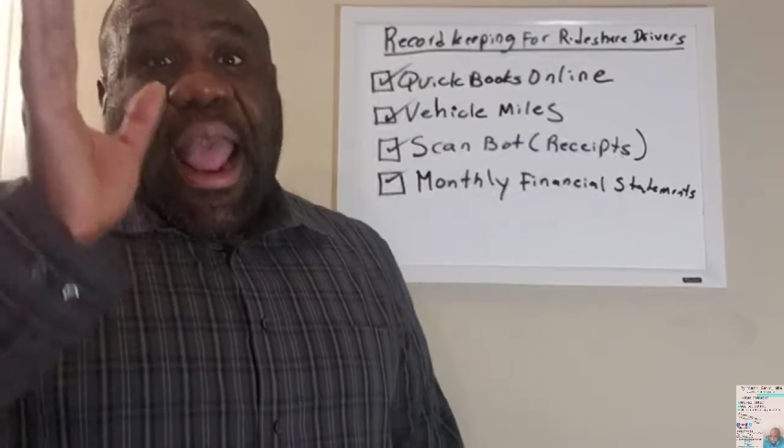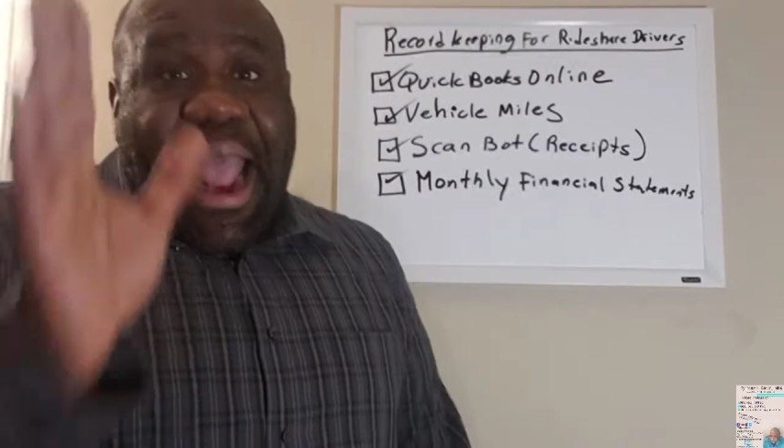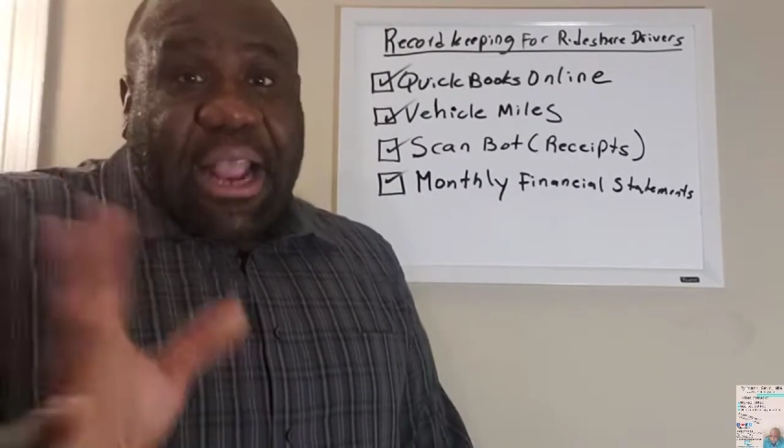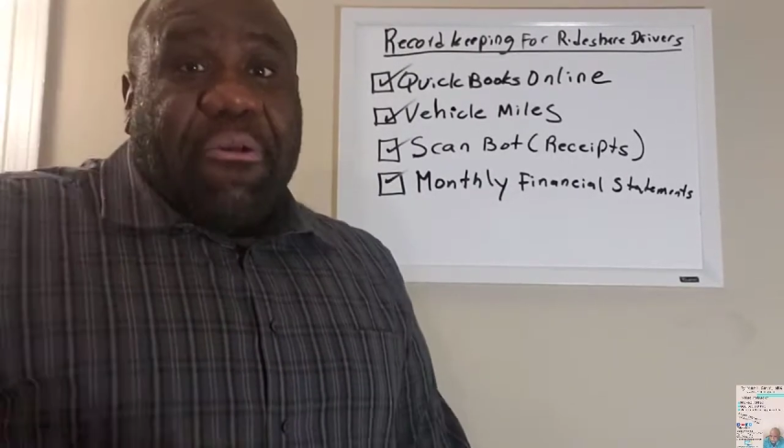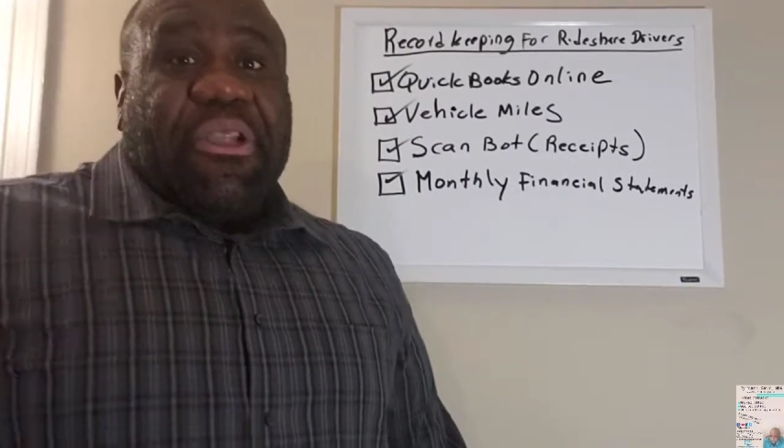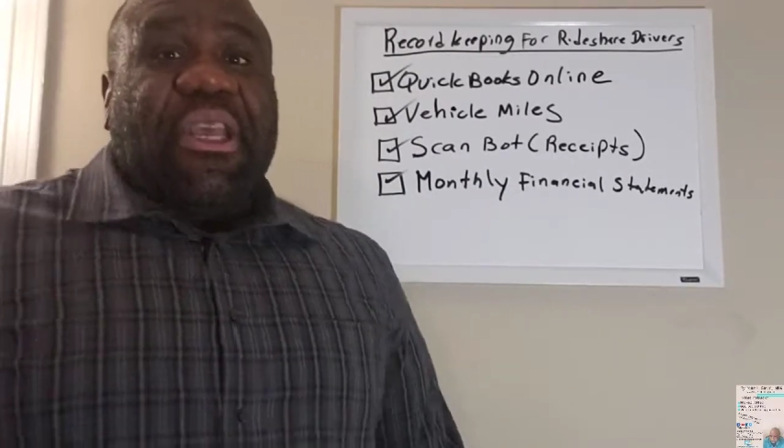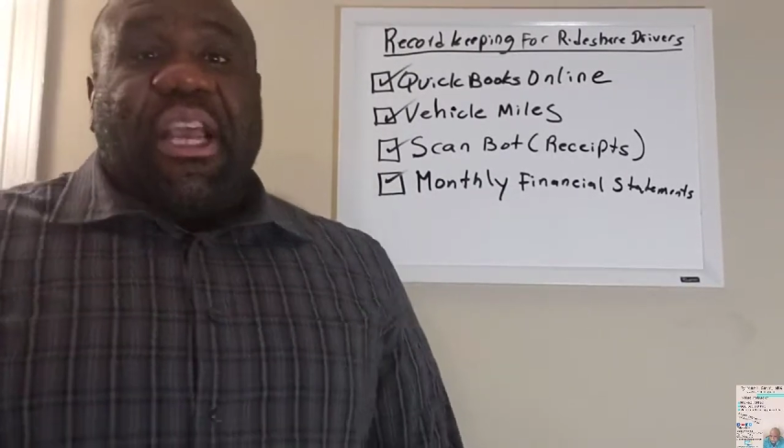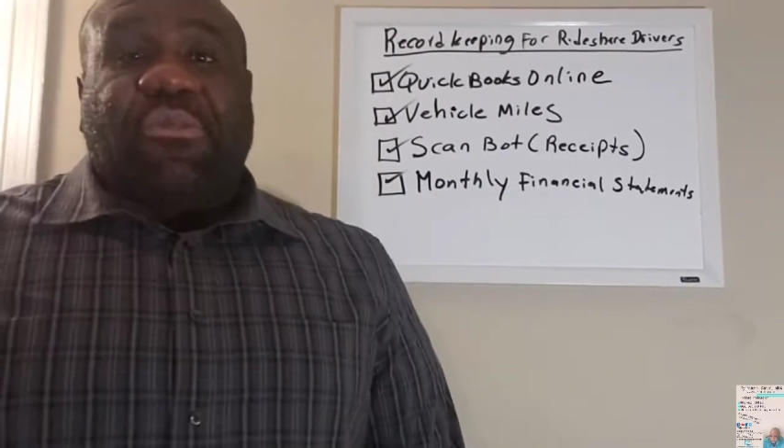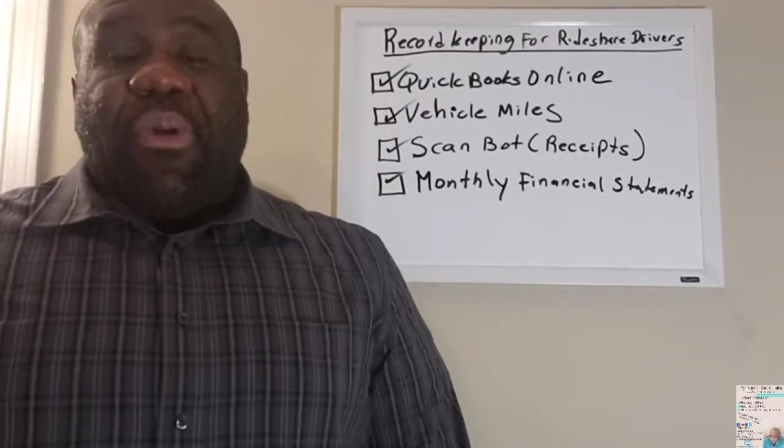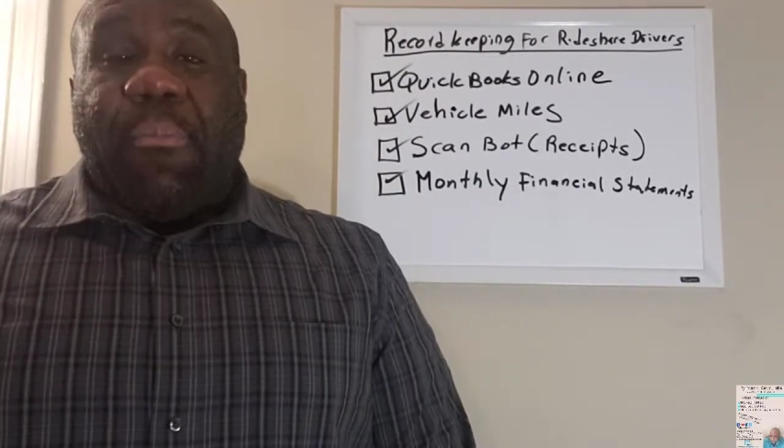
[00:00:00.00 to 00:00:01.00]
accurate
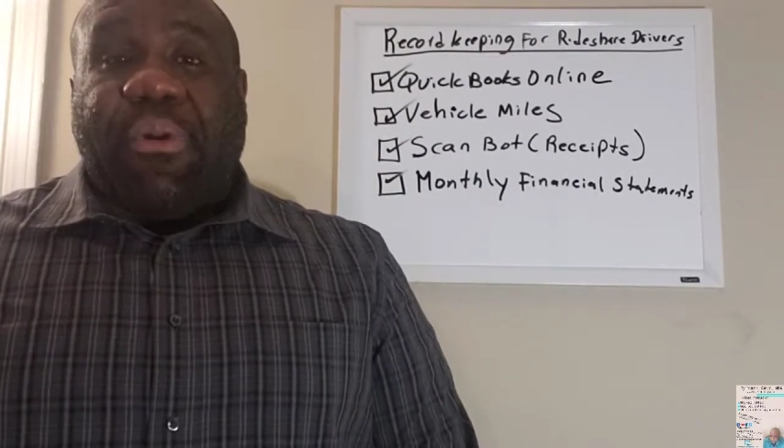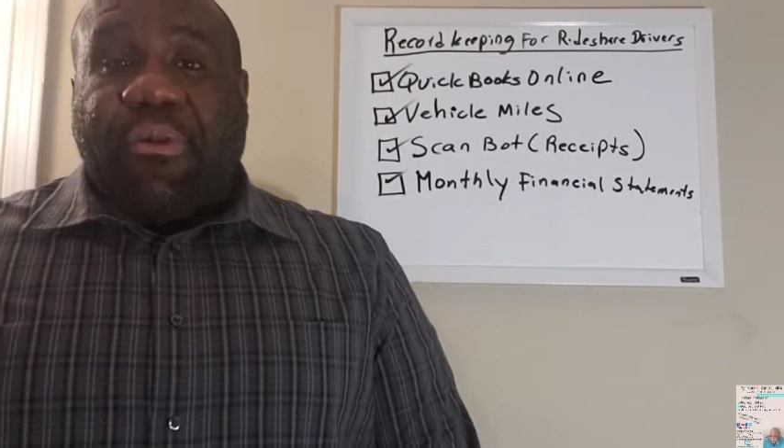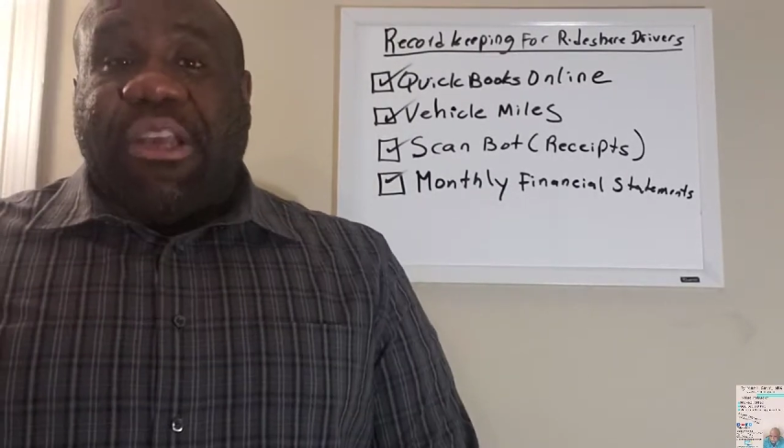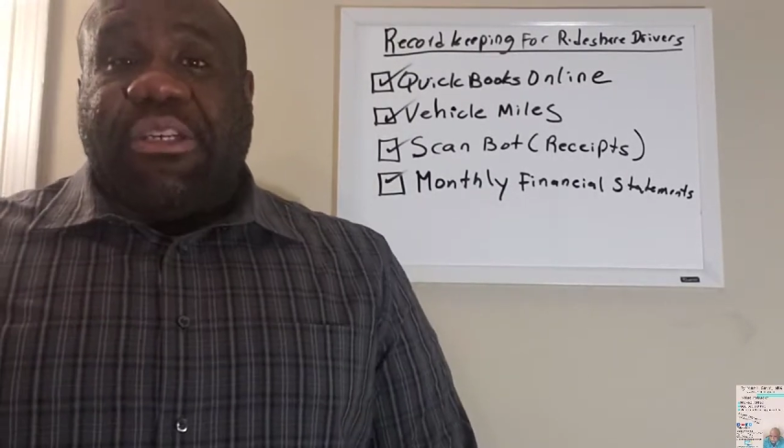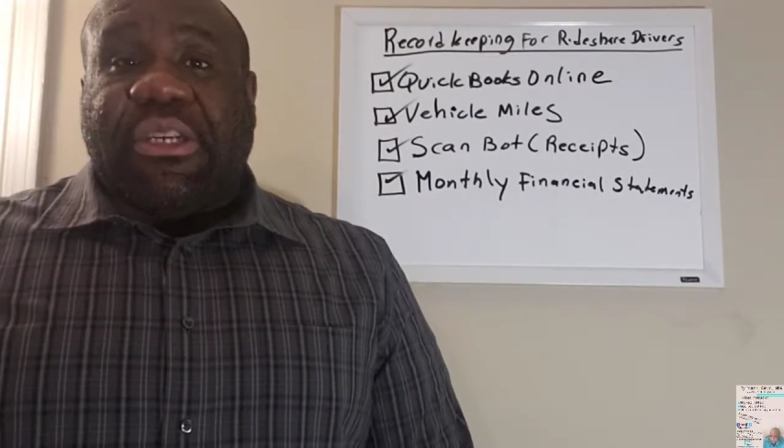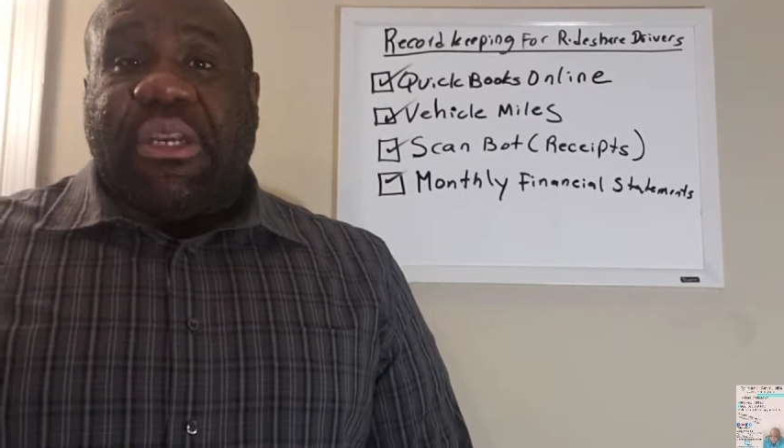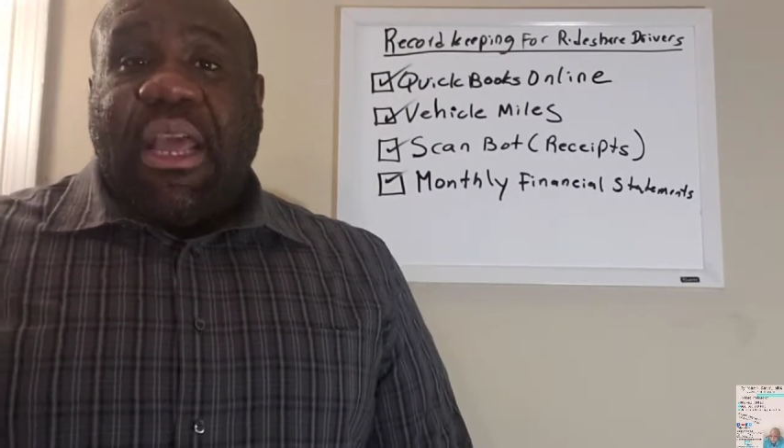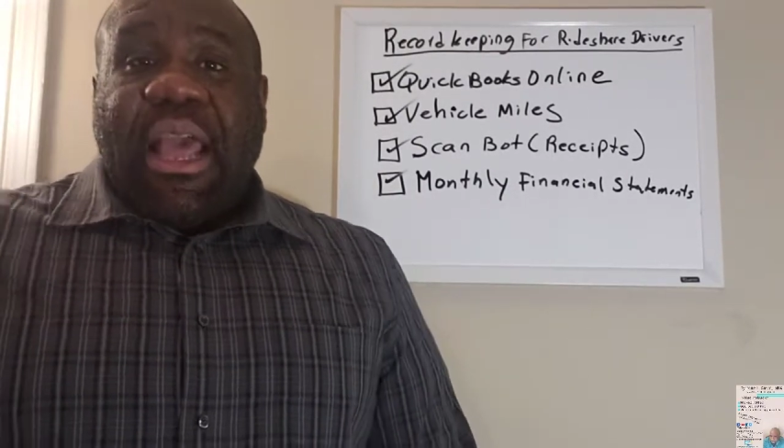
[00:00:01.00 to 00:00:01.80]
text preparation